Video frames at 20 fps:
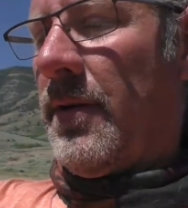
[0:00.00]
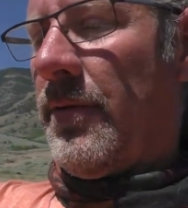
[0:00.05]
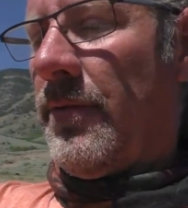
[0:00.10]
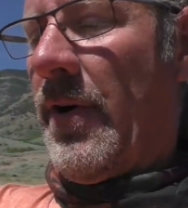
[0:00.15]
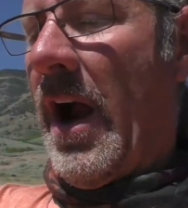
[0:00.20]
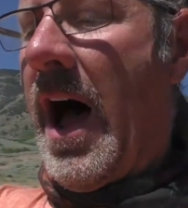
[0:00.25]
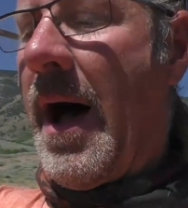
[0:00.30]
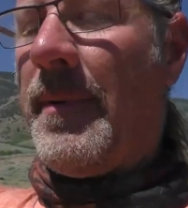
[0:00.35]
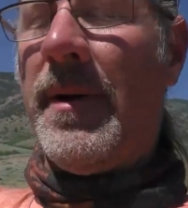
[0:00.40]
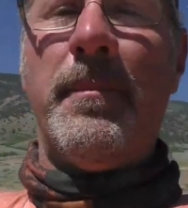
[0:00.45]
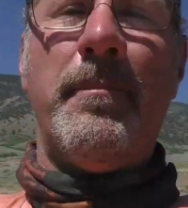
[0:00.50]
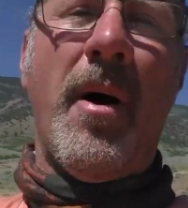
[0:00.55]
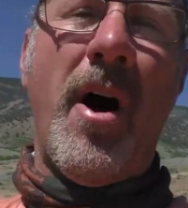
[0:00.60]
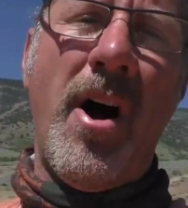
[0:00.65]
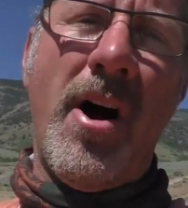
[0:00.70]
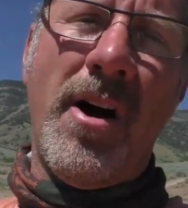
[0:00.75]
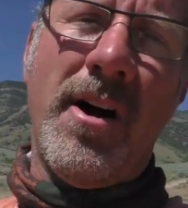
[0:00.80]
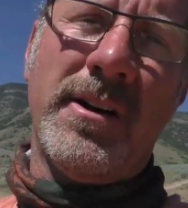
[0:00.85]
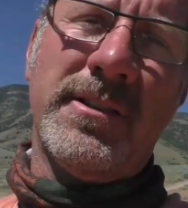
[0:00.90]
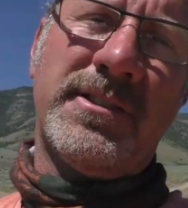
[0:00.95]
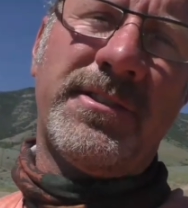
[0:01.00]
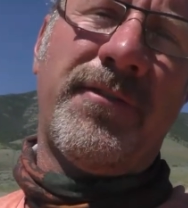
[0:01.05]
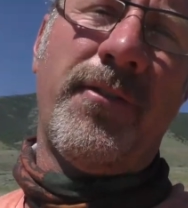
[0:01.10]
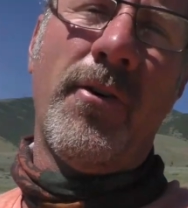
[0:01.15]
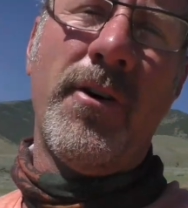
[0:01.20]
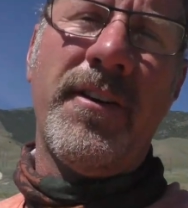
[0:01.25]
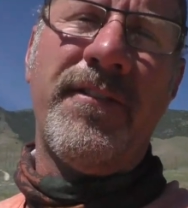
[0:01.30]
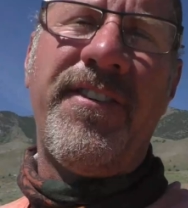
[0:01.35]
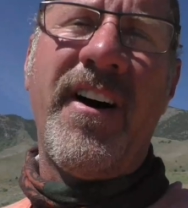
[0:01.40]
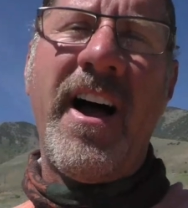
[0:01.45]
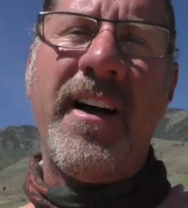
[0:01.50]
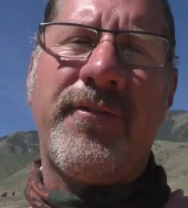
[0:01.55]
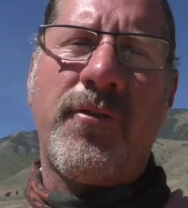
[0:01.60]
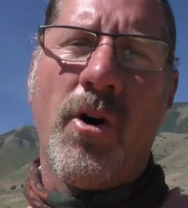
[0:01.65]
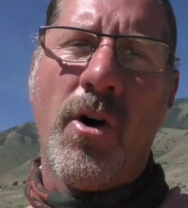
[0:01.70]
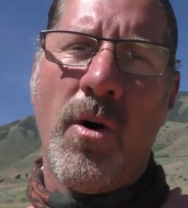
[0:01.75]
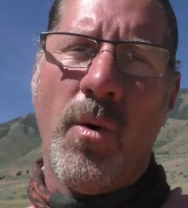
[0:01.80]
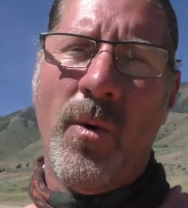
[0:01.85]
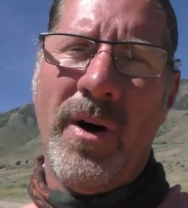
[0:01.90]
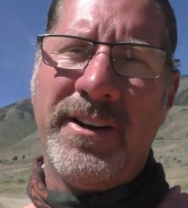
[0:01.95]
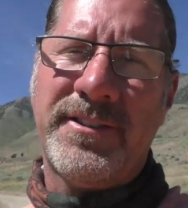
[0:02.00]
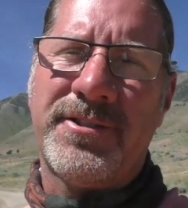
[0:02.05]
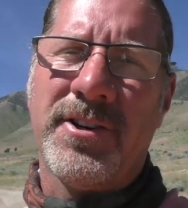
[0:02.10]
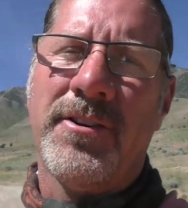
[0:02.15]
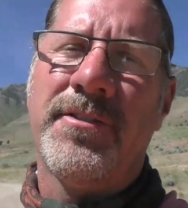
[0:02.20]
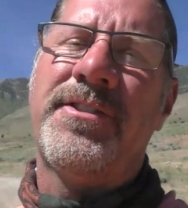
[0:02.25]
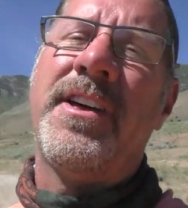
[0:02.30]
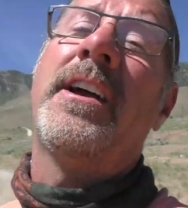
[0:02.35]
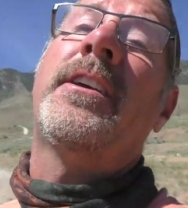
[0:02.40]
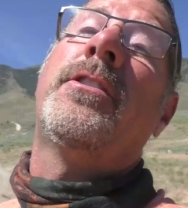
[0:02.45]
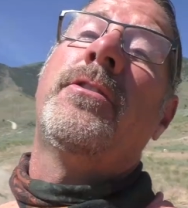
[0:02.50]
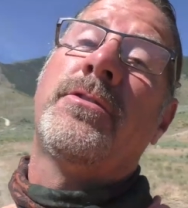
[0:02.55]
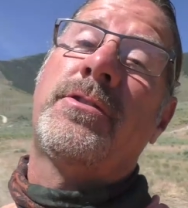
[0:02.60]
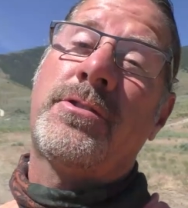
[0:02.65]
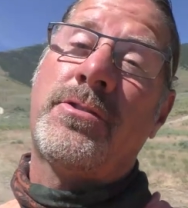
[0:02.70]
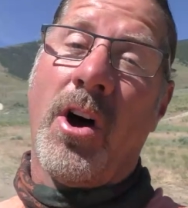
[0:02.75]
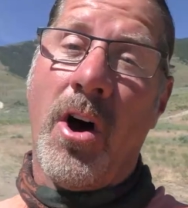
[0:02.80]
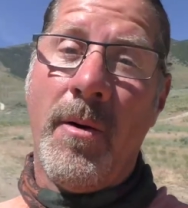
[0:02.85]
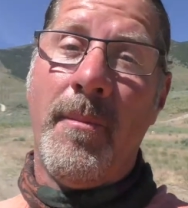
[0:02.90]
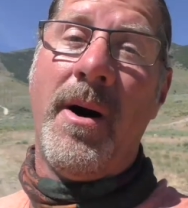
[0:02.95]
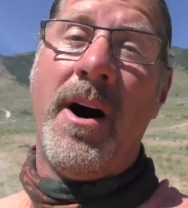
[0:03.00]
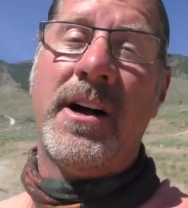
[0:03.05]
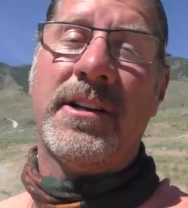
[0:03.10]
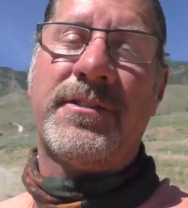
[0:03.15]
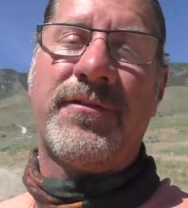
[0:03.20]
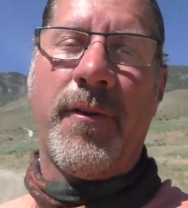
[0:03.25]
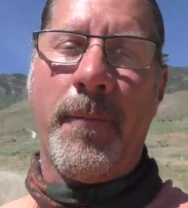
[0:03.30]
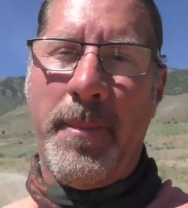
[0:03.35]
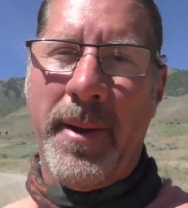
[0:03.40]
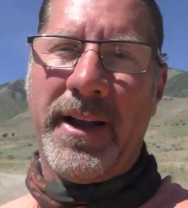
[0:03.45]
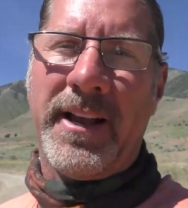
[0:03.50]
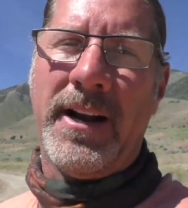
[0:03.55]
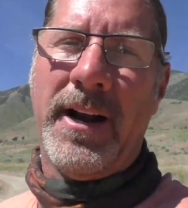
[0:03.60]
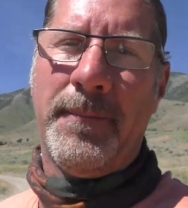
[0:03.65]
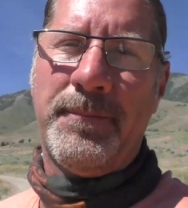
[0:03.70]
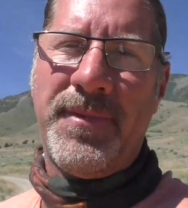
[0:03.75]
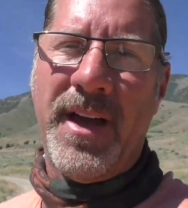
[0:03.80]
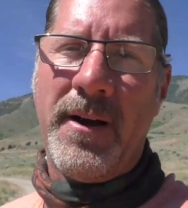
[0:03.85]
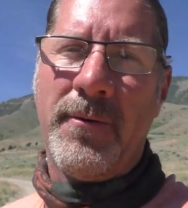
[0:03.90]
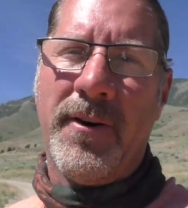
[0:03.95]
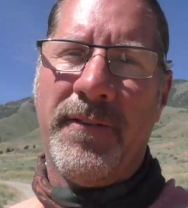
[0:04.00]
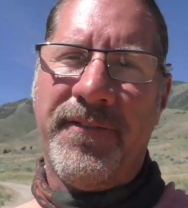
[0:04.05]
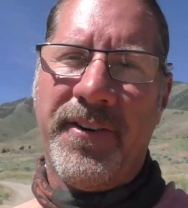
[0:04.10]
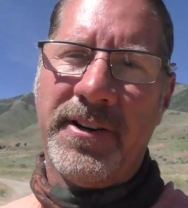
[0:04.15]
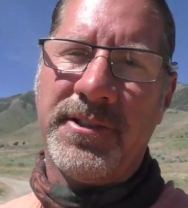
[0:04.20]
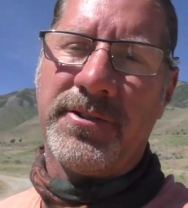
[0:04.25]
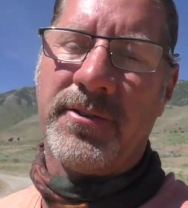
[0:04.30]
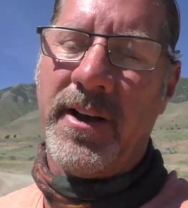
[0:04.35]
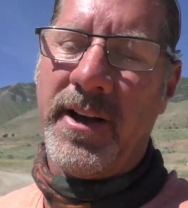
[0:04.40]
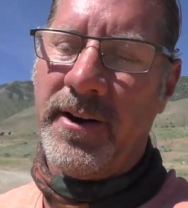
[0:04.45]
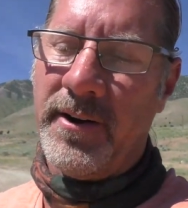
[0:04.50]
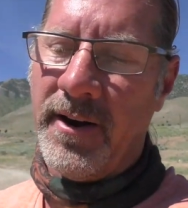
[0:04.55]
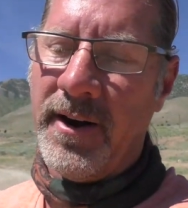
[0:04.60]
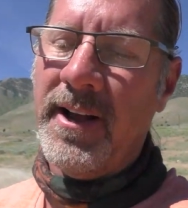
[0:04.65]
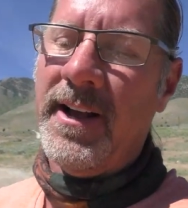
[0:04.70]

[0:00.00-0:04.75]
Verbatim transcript: Robin Barnes, 45 Court Winter, thank you so much for picking up that refrigerator.